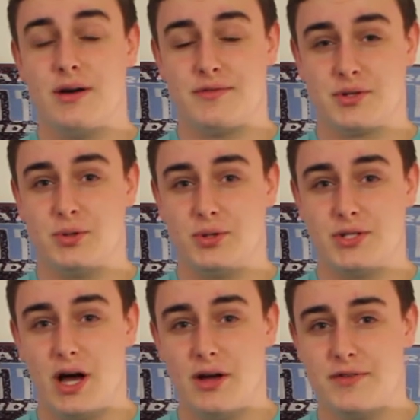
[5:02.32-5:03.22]
have scored
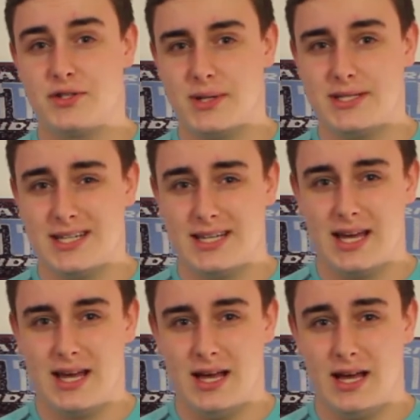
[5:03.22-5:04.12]
over 20
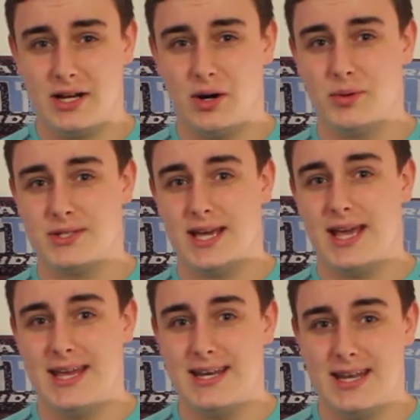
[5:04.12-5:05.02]
goals
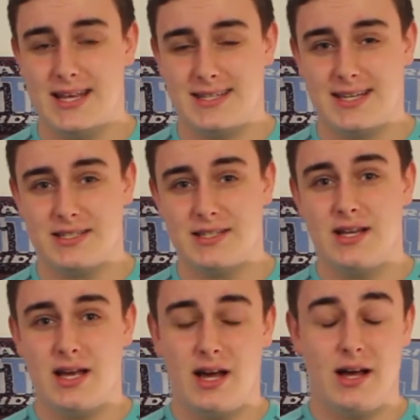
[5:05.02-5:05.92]
in a season,
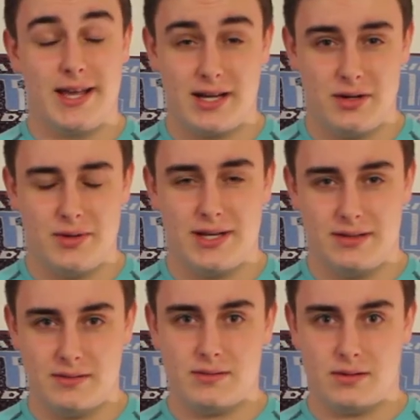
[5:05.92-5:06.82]
including
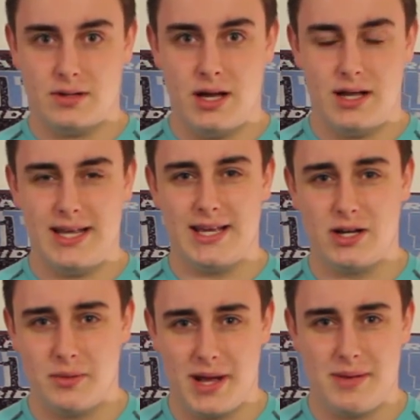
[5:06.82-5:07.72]
league and
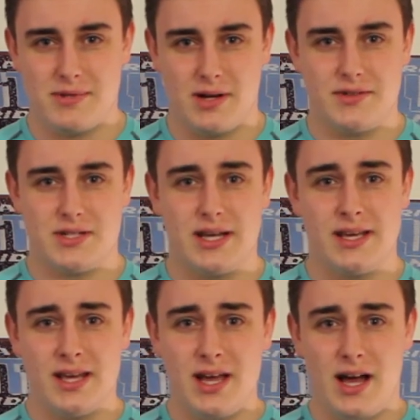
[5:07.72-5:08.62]
cup games, obviously,
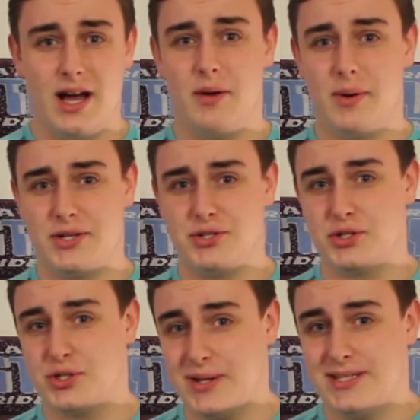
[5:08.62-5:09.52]
where he
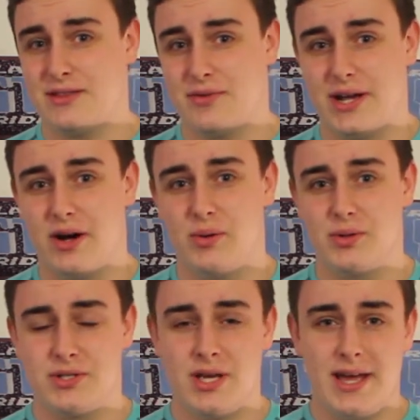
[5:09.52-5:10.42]
scored 23
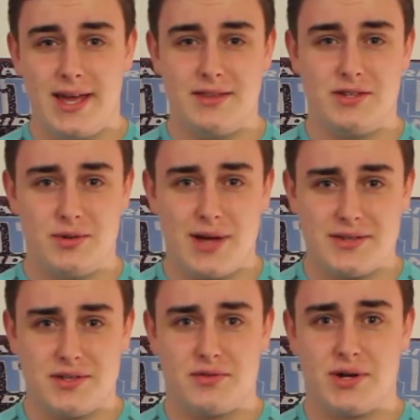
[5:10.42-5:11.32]
goals in the
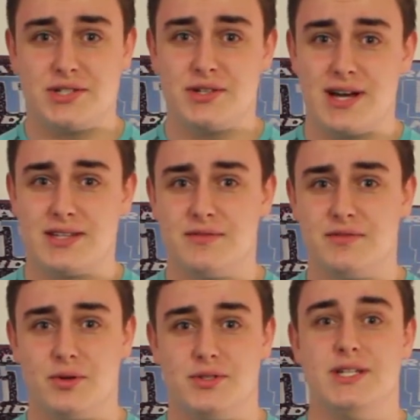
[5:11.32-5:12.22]

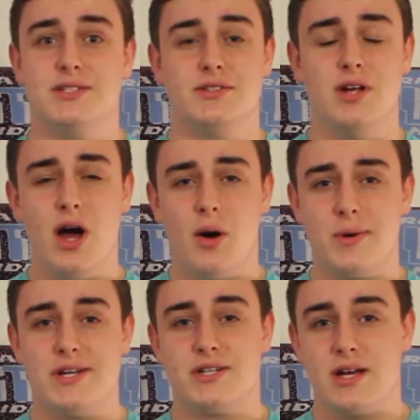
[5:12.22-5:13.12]
2003-2004 season,
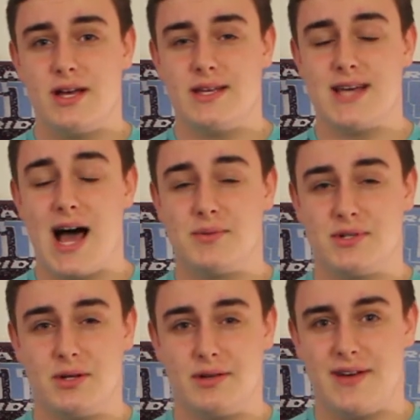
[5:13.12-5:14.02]
which is
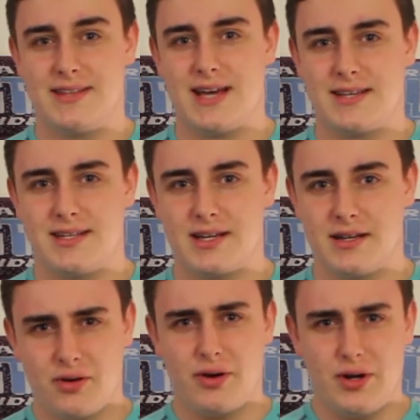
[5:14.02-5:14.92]
absolutely fantastic.
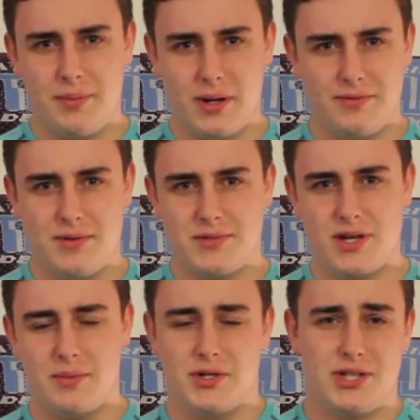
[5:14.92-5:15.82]
Growing up, I loved him
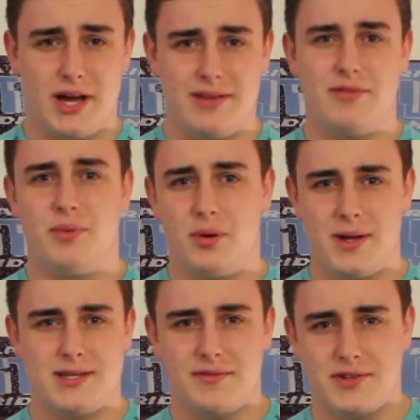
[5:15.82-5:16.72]
so much that I even bought
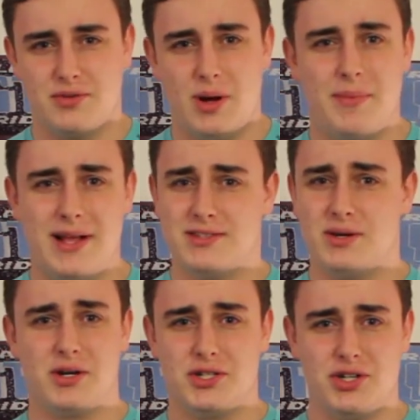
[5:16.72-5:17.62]
myself a sweatband
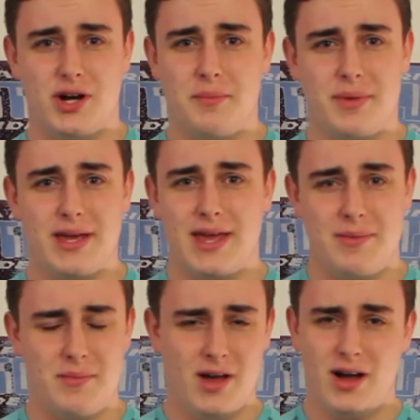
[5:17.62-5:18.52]
so I could try and be
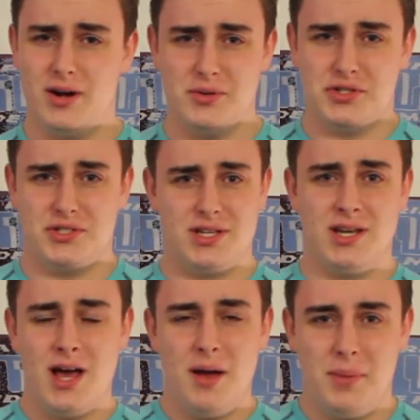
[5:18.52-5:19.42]
him. I was used to
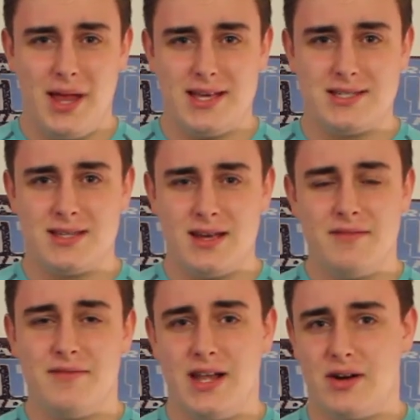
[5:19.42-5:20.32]
play as
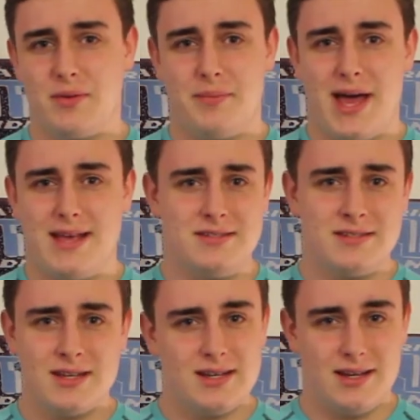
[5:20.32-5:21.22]
Villa on
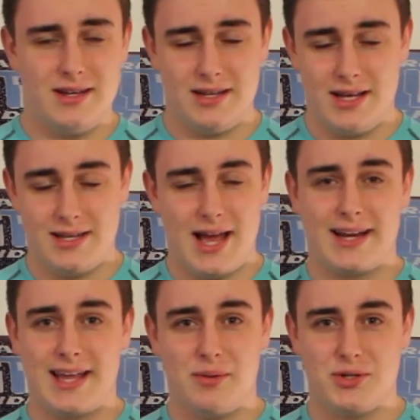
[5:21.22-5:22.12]
Pez, and
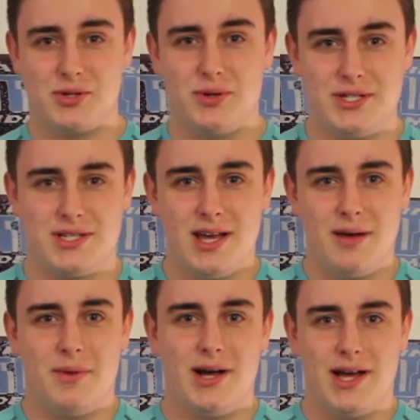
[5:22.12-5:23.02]
Angel was always
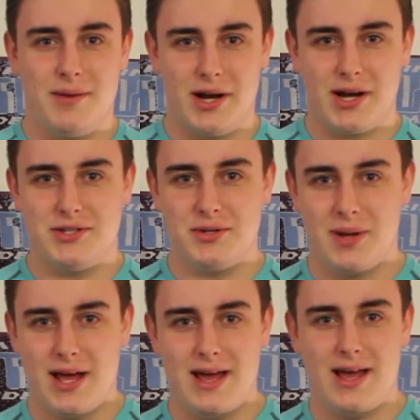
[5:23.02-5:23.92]
my go-to
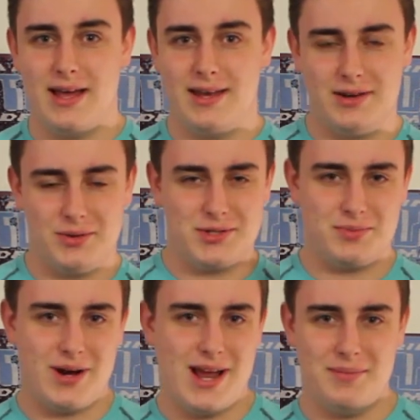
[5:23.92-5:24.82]
player, and I'd always
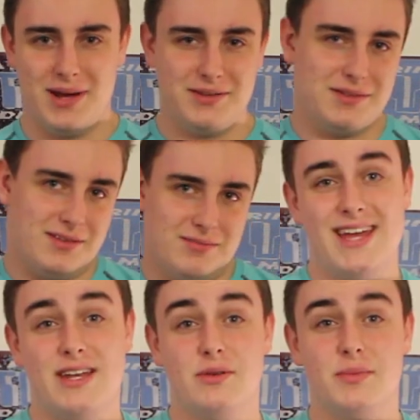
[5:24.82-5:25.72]
wear a headband.
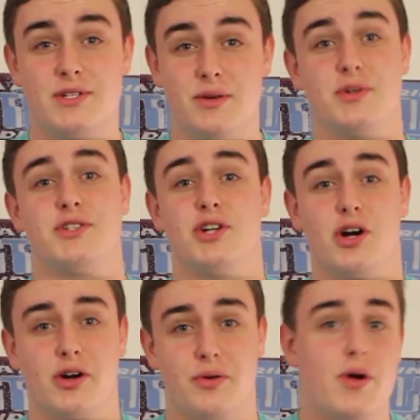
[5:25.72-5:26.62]
In at number 2 is
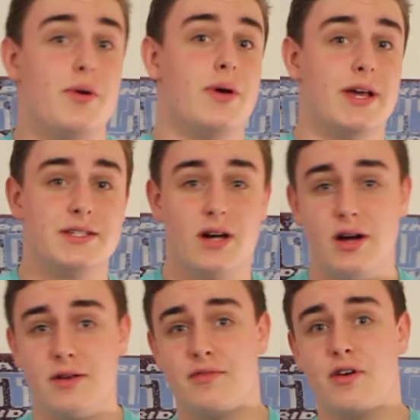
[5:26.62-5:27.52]
John Carew. He
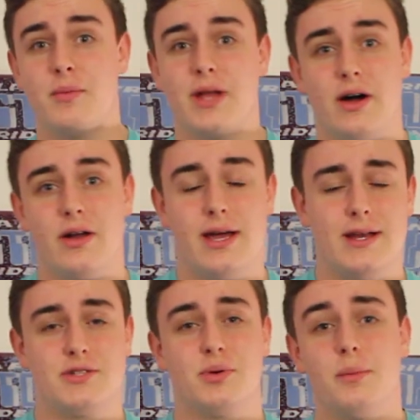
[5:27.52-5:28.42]
signed from Lyon in
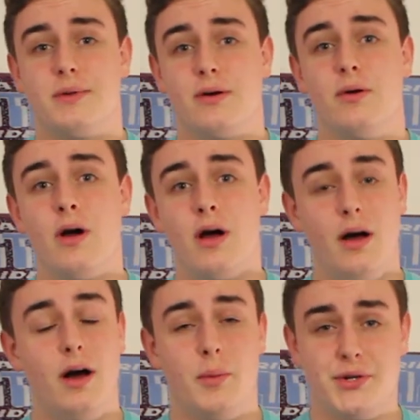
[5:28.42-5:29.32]
a swap deal,
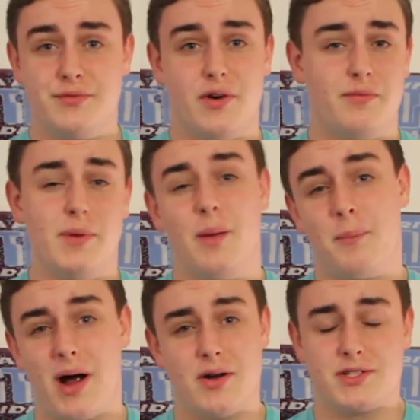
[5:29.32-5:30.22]
which involved Milan
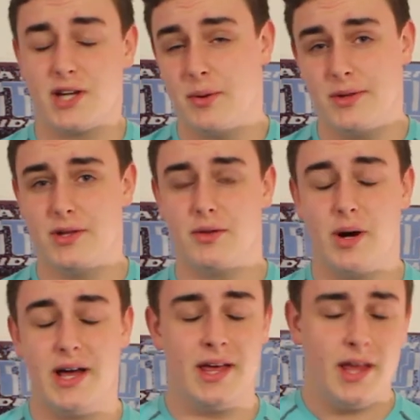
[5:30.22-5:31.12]
Barros going the other
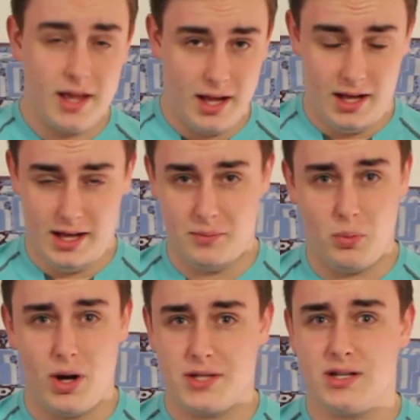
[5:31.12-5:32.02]
way, and
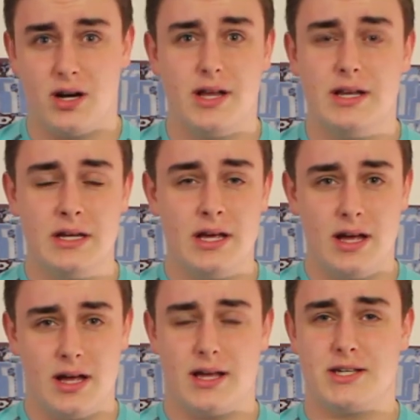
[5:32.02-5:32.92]
what a signing.
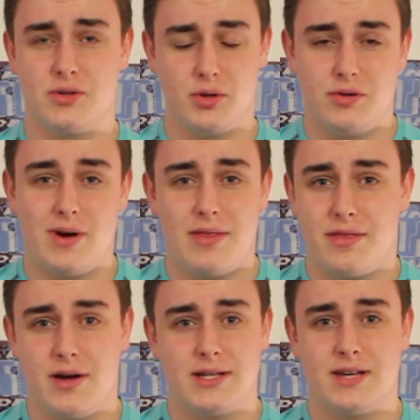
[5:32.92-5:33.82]
He scored around
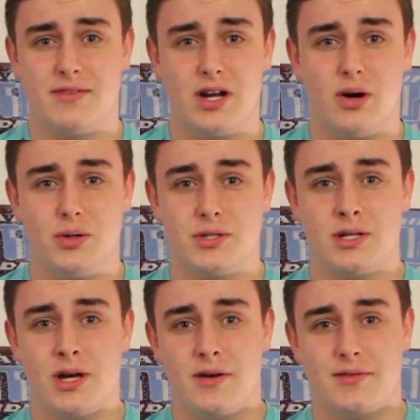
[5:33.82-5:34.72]
37 goals
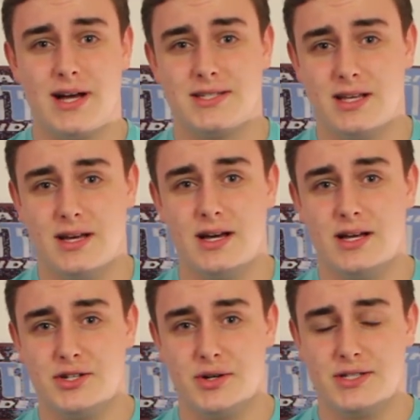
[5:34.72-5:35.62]
for
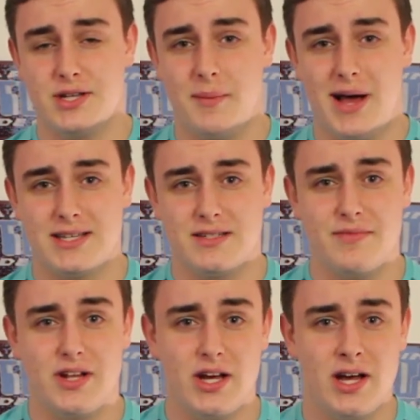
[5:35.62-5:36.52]
during his time at Aston
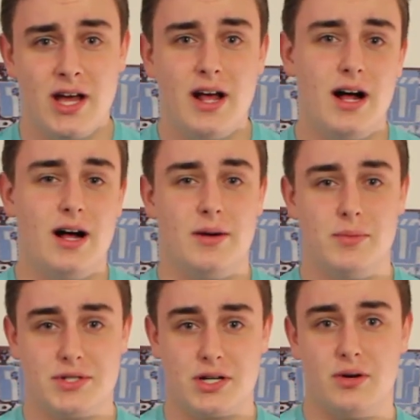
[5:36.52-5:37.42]
Villa, and
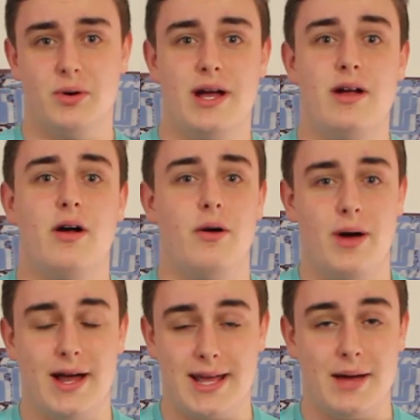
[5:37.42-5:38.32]
was a cult hero,
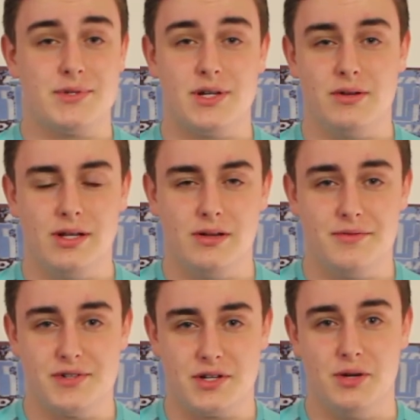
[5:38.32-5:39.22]
and he absolutely
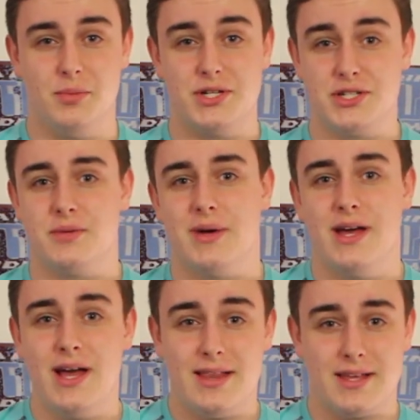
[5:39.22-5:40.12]
loves the club, which is something
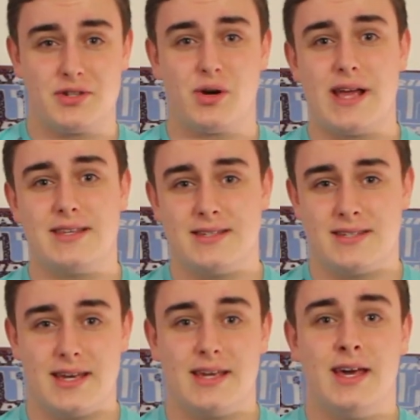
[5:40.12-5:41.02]
that's great to see.